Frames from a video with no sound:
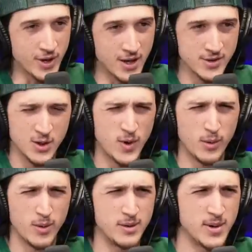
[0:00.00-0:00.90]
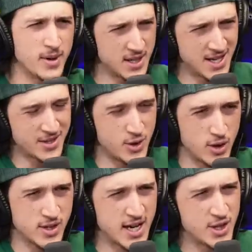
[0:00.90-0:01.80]
and I was like, wait, wait, wait. Remember I texted you. I
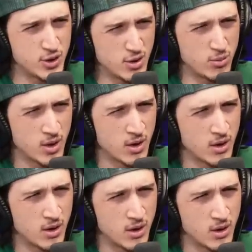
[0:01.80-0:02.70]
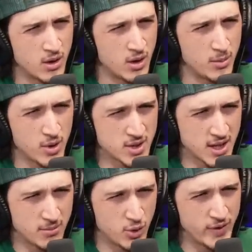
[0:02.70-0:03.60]
was like, yeah. hey, did you know? Yeah. Bert's got
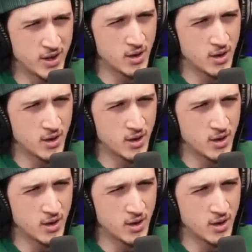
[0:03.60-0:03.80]
a movie?